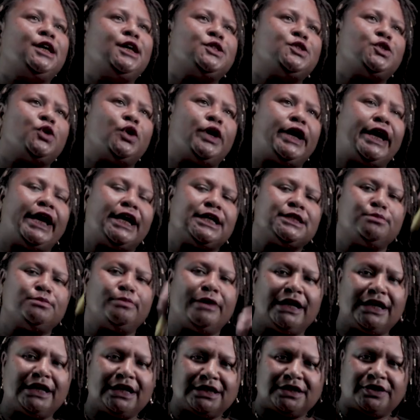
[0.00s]
So x
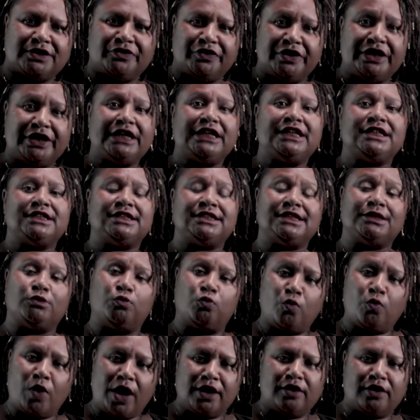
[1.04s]
minus 3 is
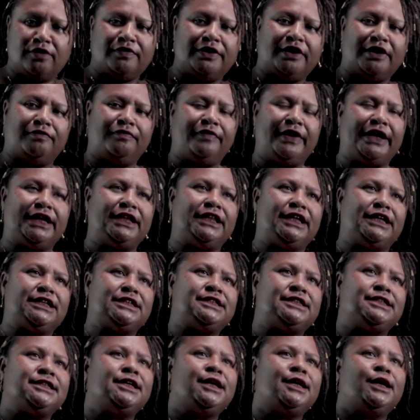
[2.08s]
one of the
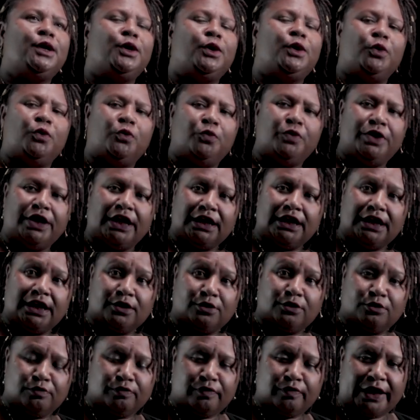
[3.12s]
factors. We are
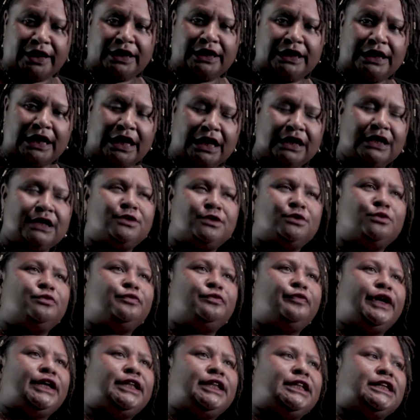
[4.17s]
yet to find the other two
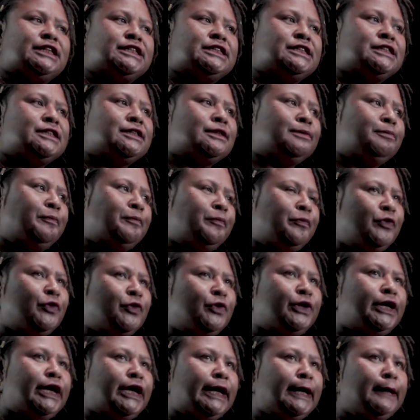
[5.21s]
factors,
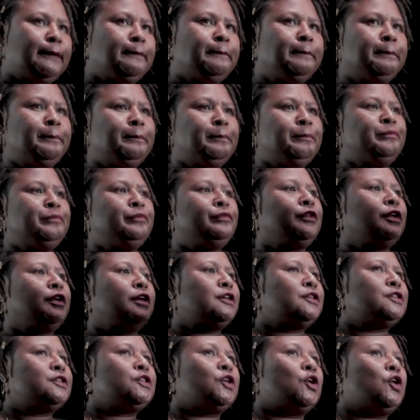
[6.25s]
okay?
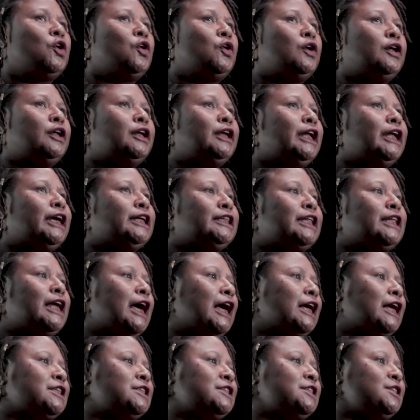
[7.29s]
So let
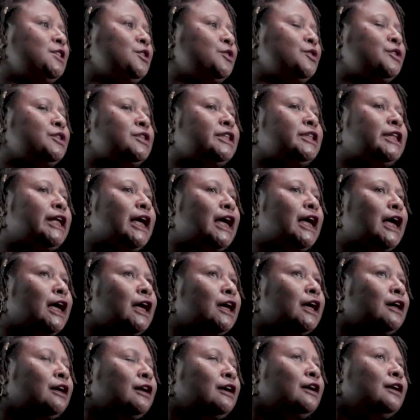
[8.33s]
us use the
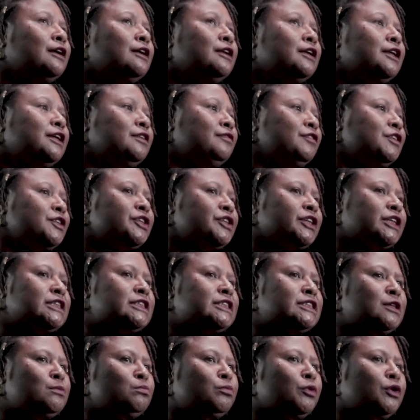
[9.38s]
division
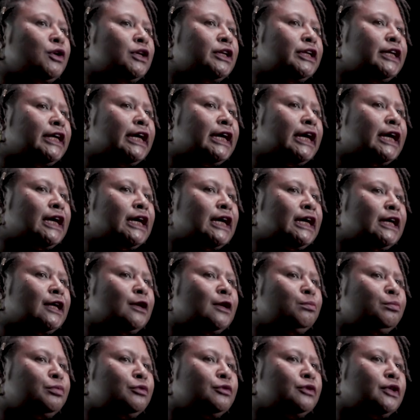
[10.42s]
symbol there
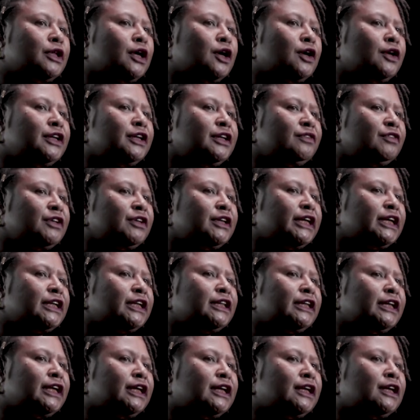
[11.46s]
and put our
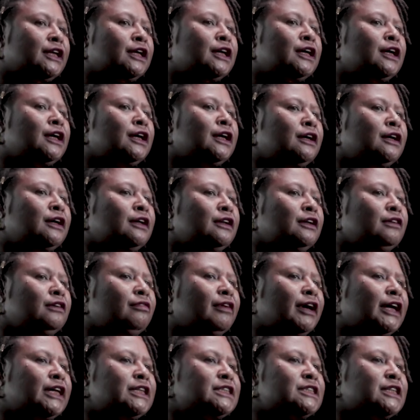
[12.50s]
dividend and
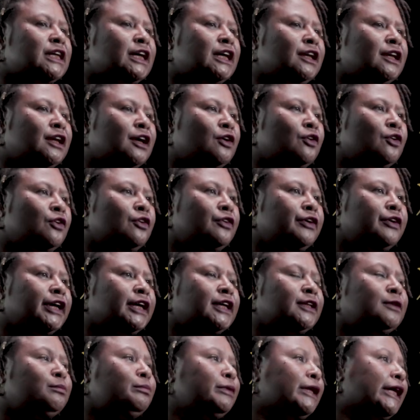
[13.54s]
divisor in the
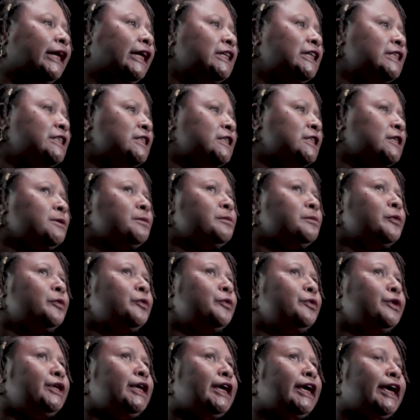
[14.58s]
correct place.
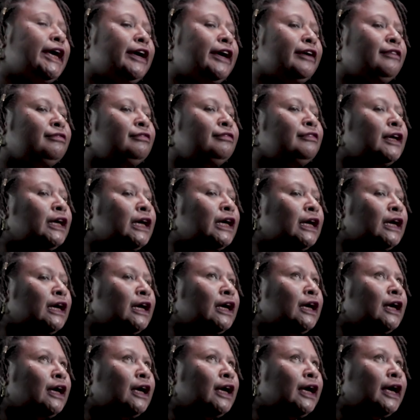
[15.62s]
We have
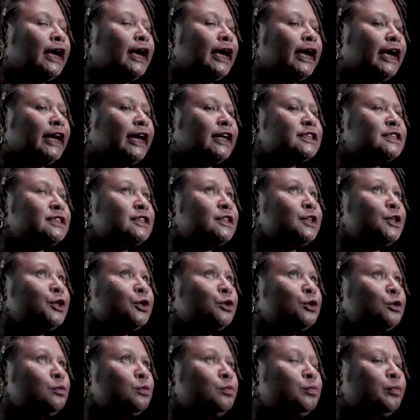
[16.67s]
x
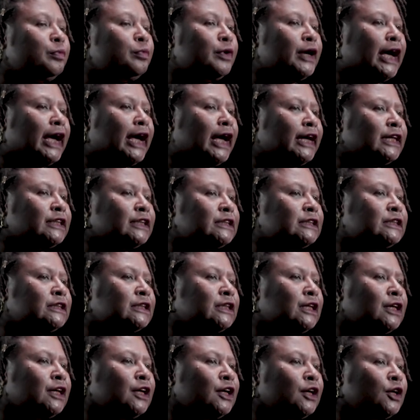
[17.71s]
cubed plus
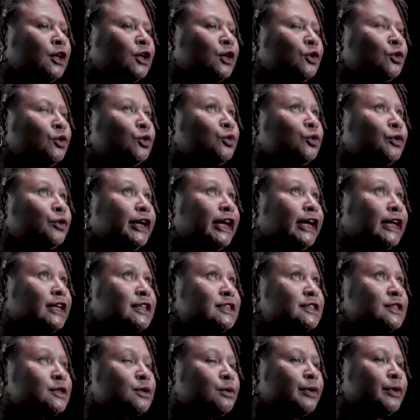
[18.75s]
2x
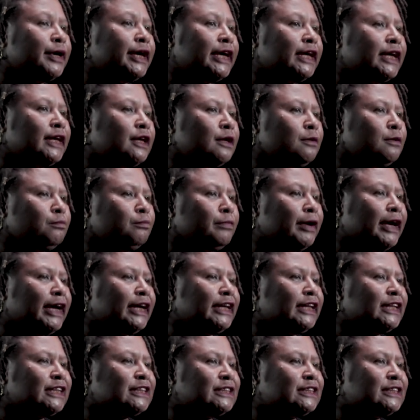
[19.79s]
squared
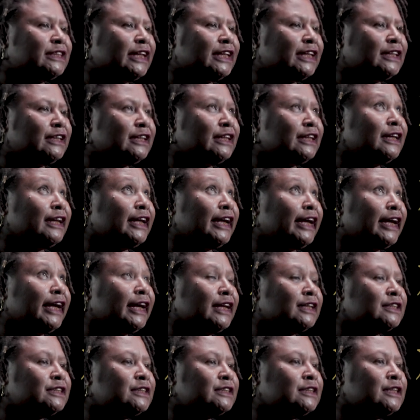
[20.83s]
minus
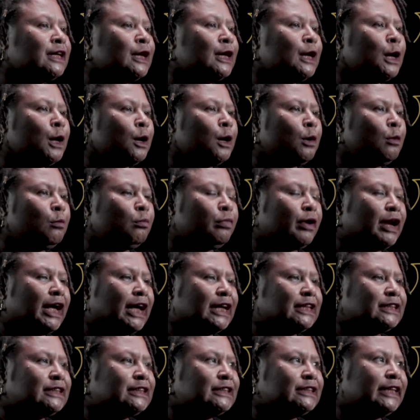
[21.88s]
13x
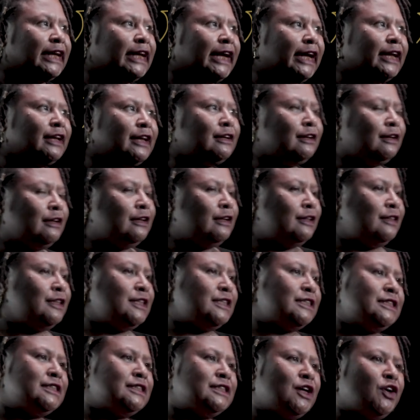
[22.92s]
plus 10.
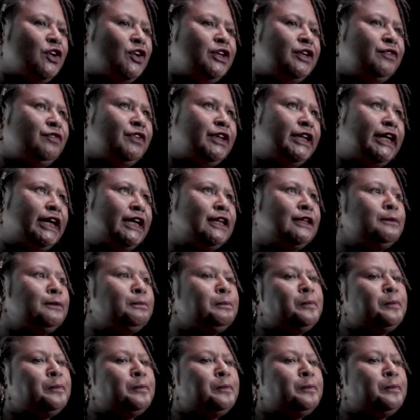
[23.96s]
This is our dividend.